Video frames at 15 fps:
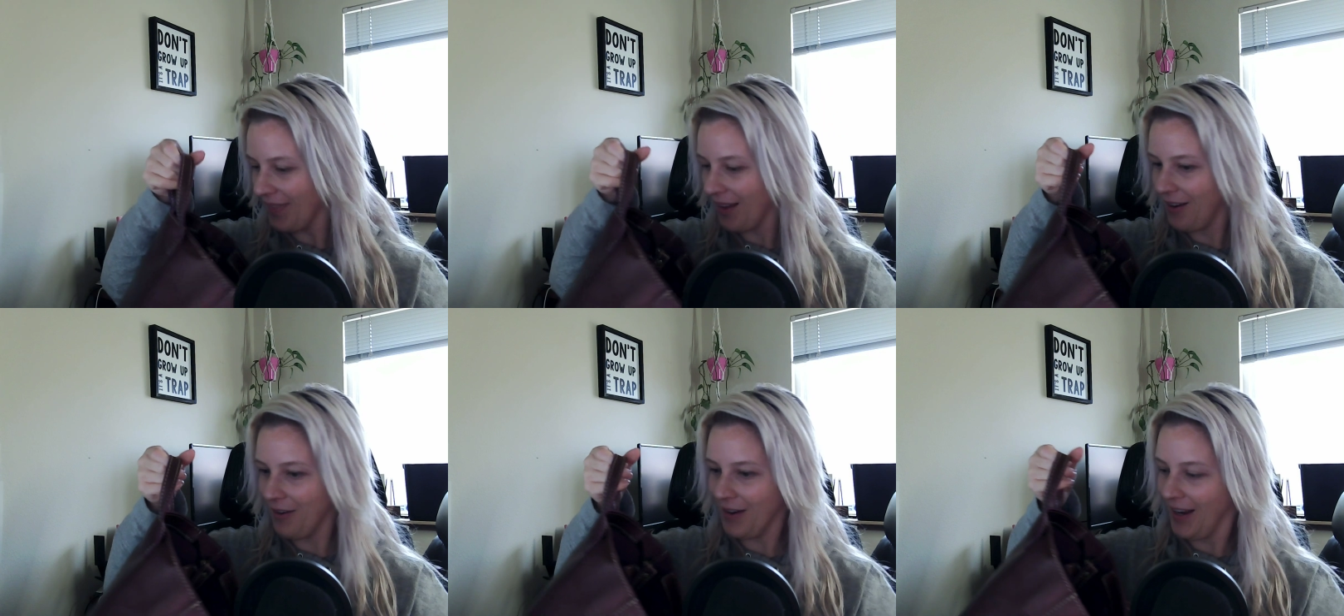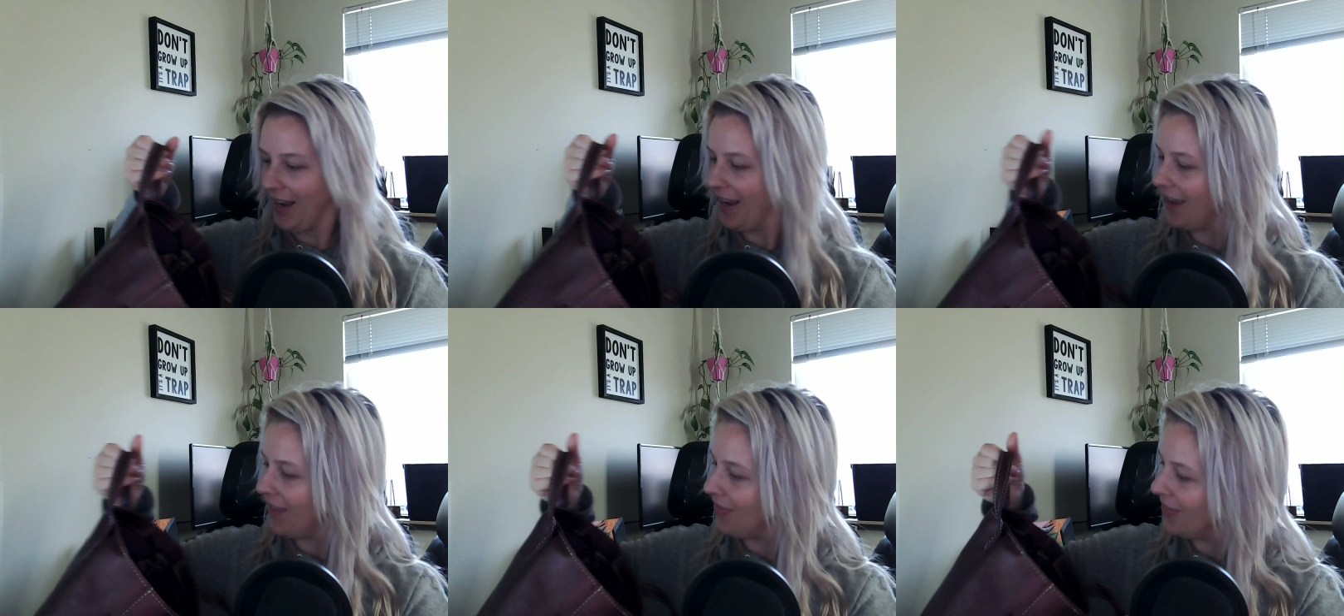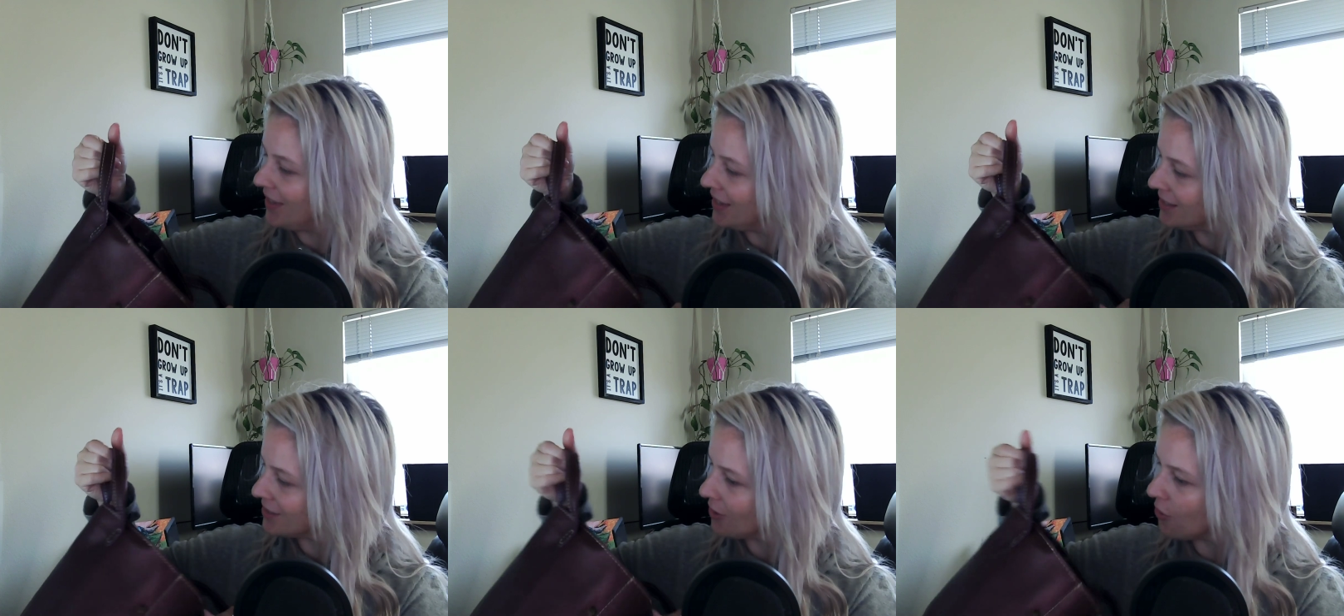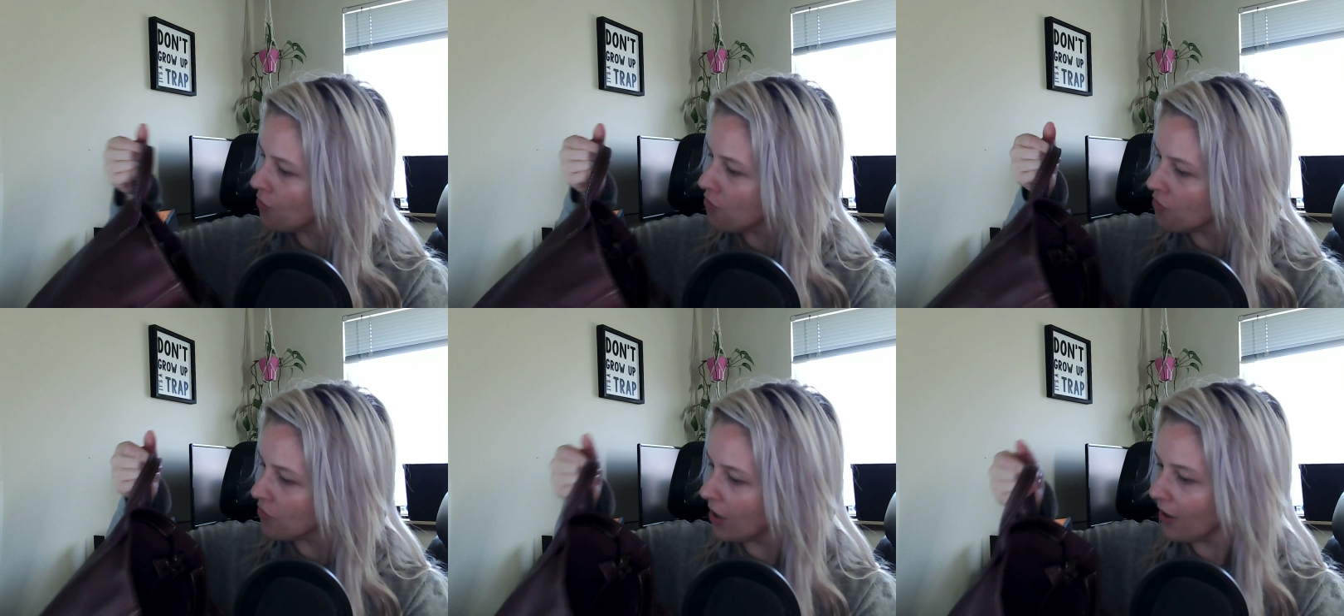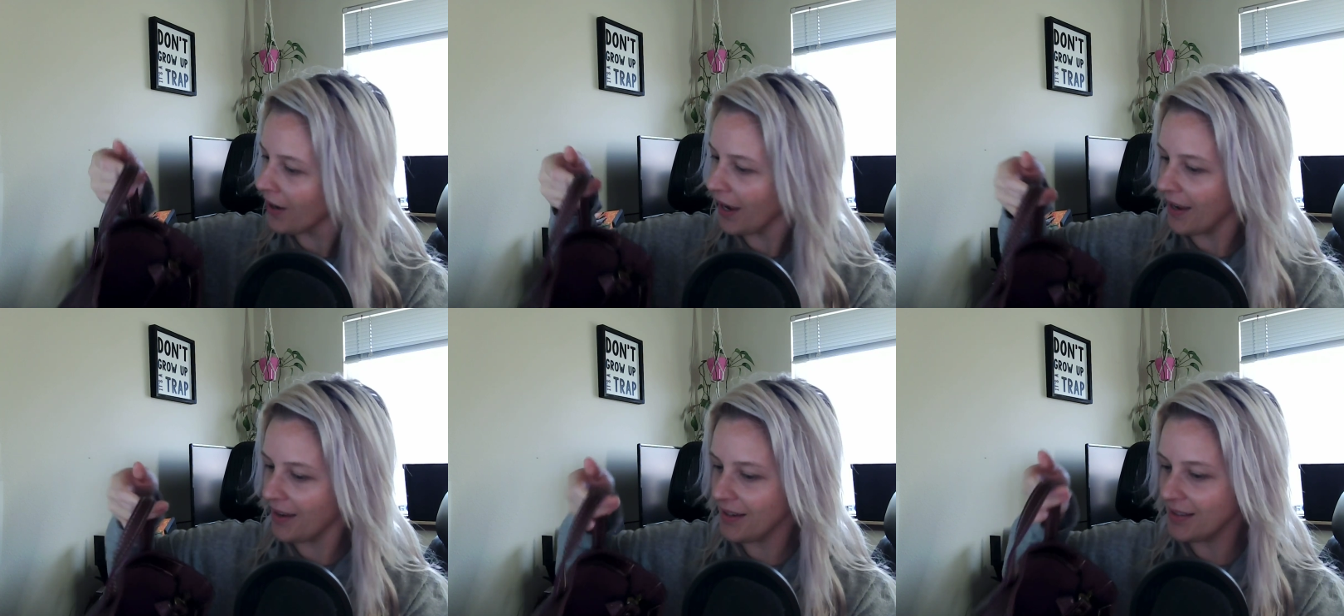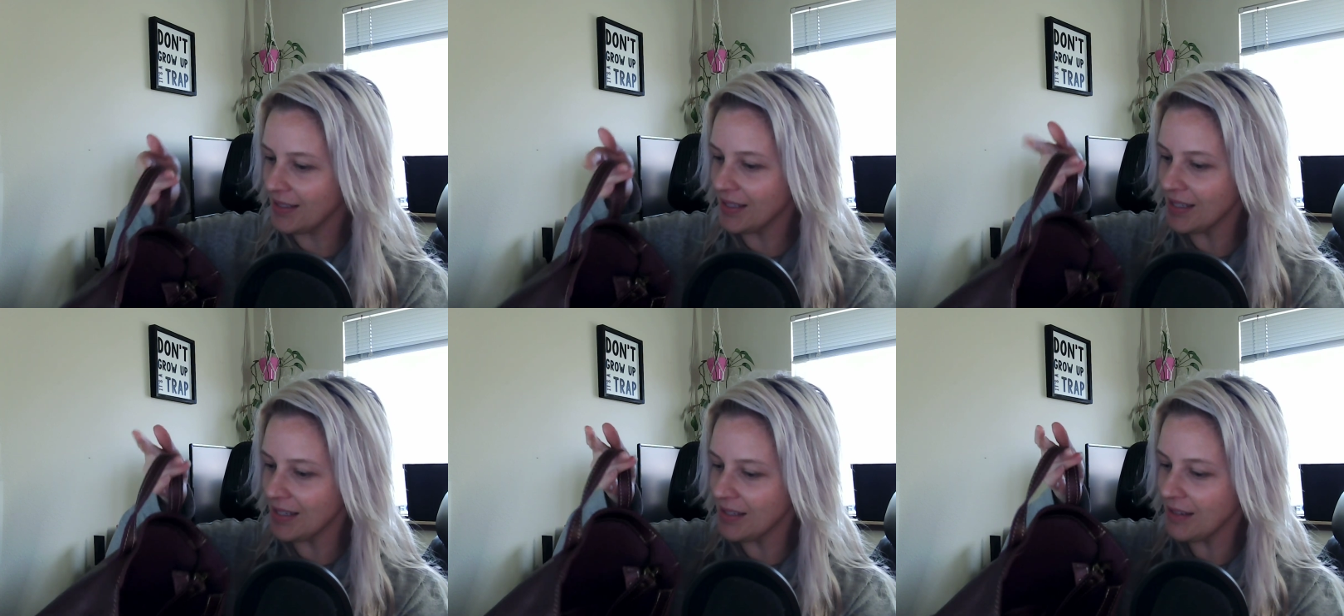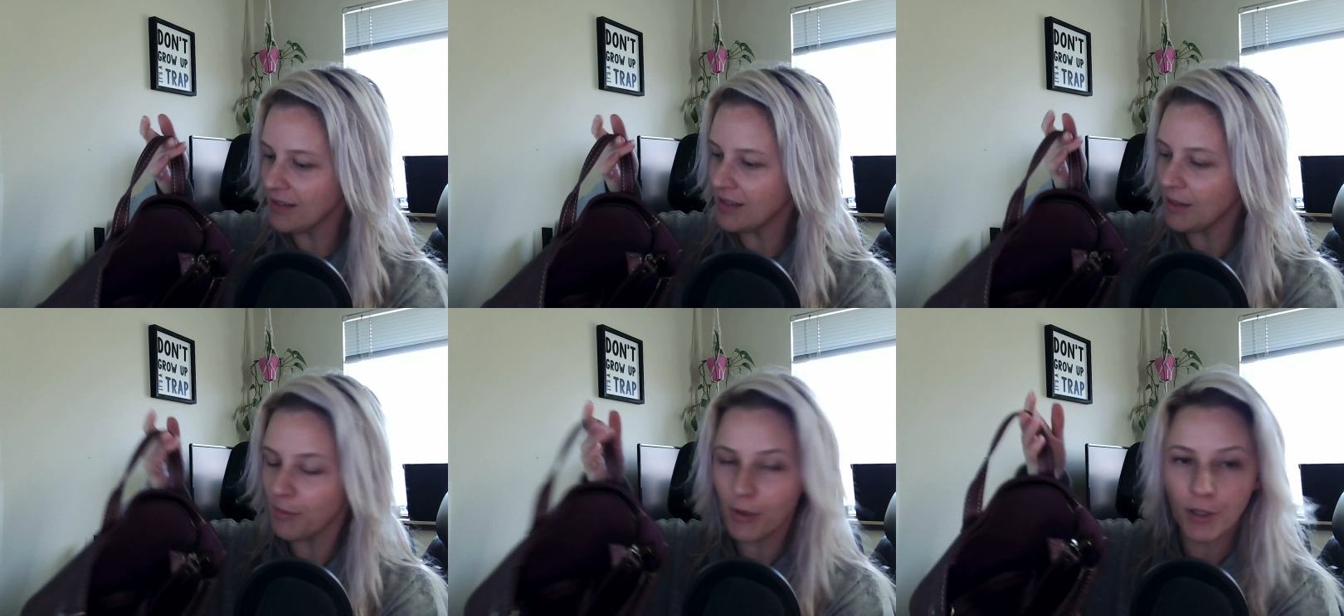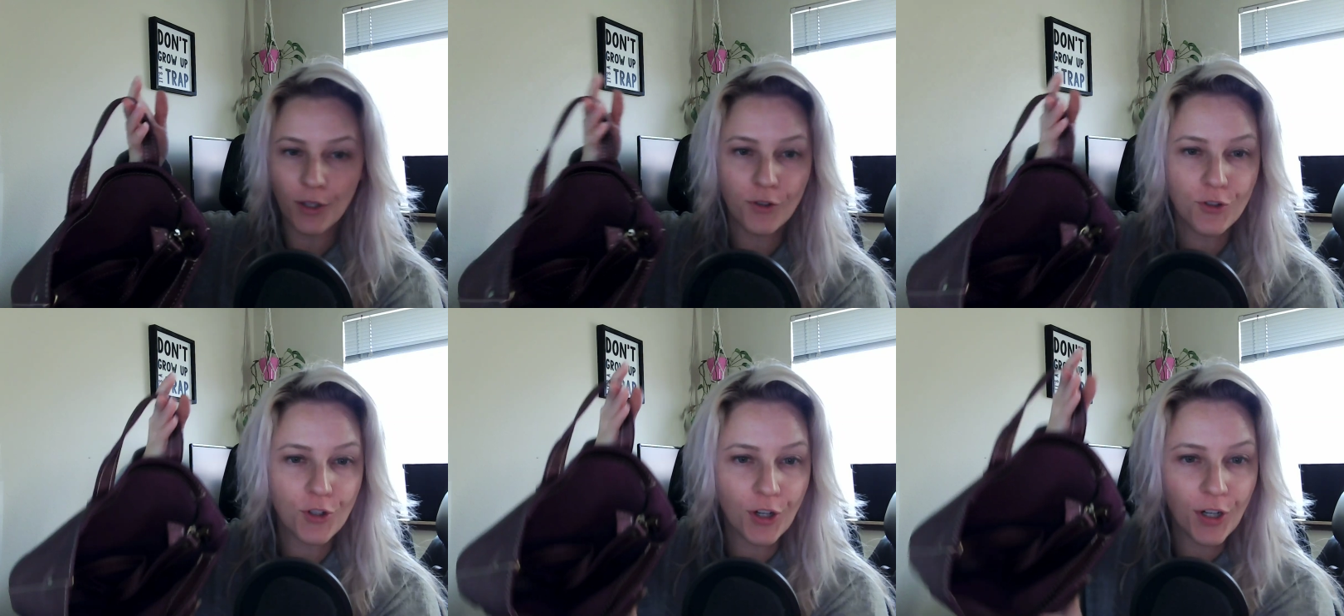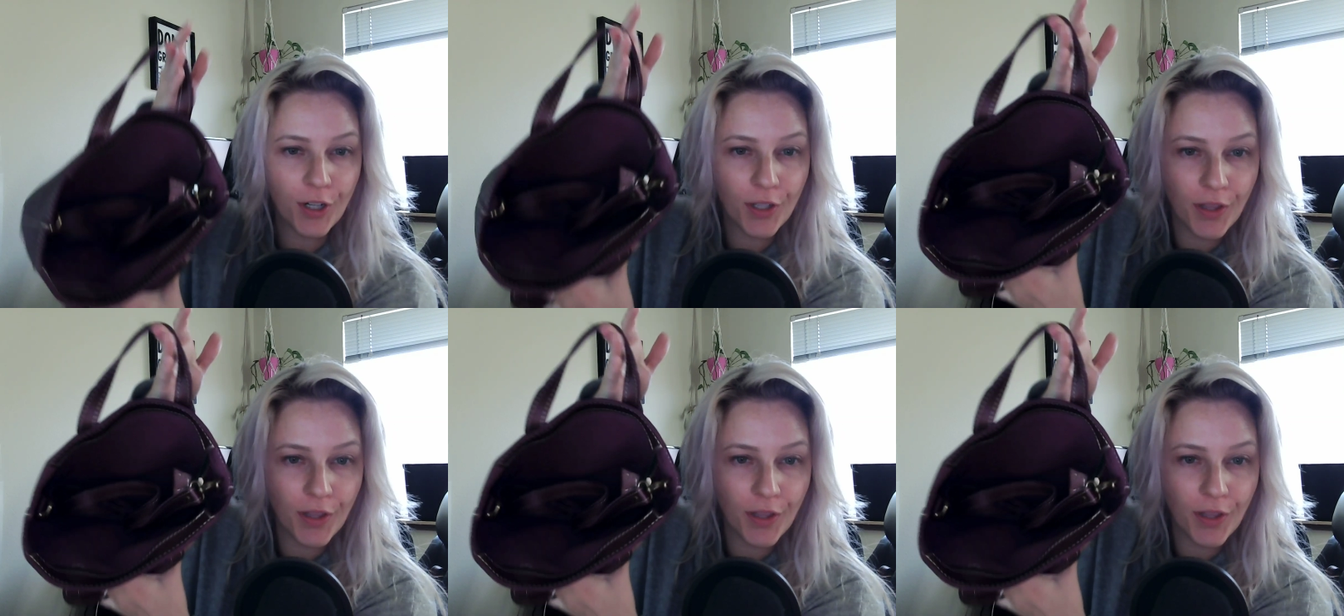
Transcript: Okay, and this, ooh, okay, this is a zip closure.